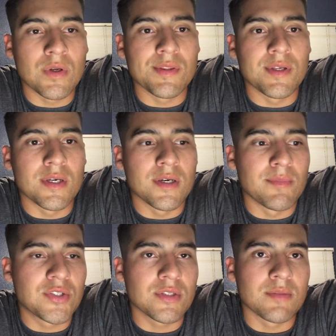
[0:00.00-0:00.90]
on the
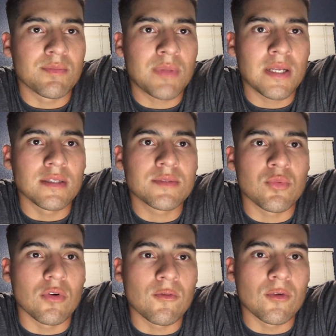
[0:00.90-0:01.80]
Michelin Pilot
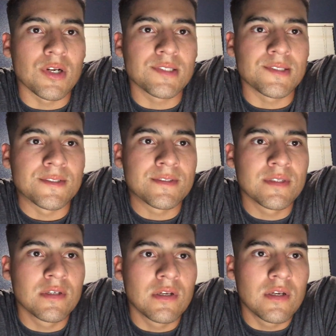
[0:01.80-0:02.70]
Sport 4S's.
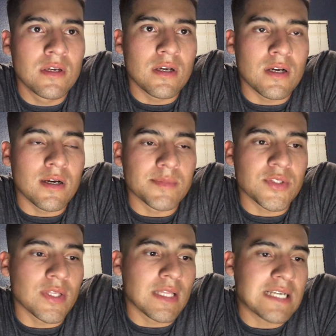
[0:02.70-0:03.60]
So
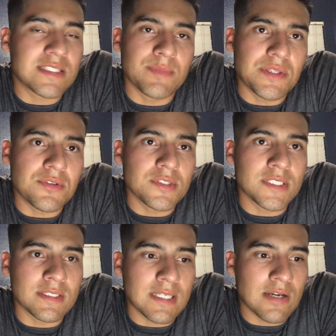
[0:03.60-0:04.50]
they lasted me
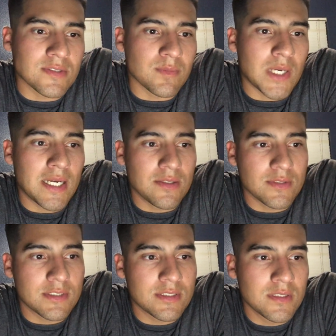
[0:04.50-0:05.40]
13,000
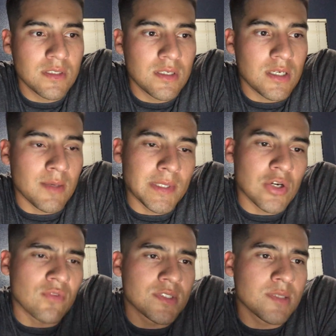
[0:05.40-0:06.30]
miles. I'm going to
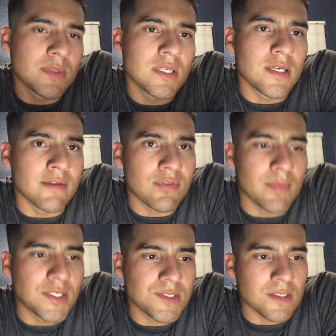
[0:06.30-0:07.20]
go over some of the
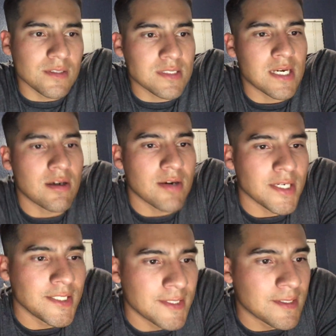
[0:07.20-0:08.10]
information on the tire right
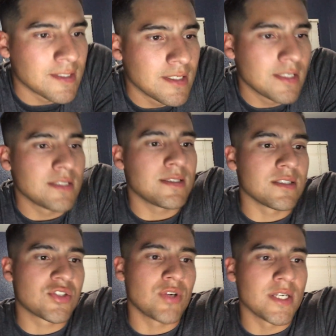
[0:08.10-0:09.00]
here. It
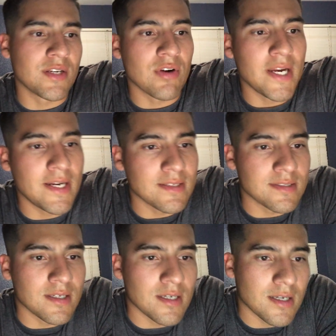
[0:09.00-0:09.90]
says tread grade is
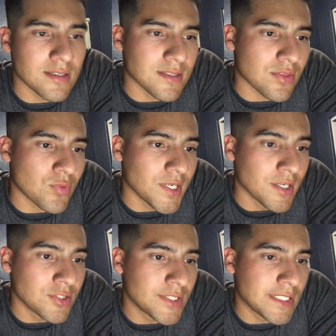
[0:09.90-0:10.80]
a
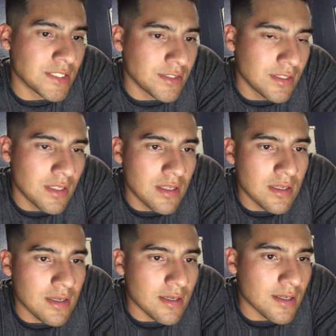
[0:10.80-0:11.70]
300,
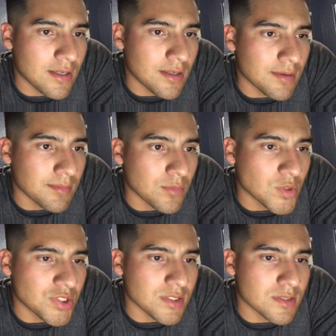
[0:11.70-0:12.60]

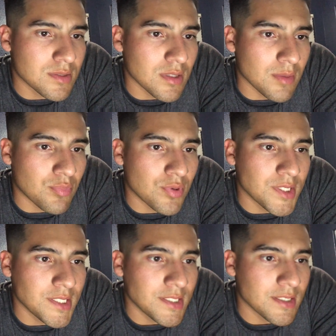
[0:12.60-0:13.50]
which is a
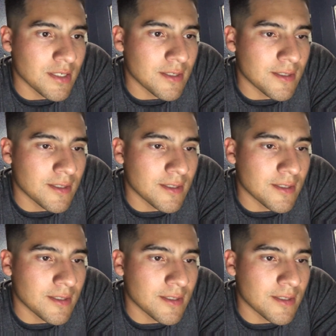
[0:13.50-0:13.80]
pretty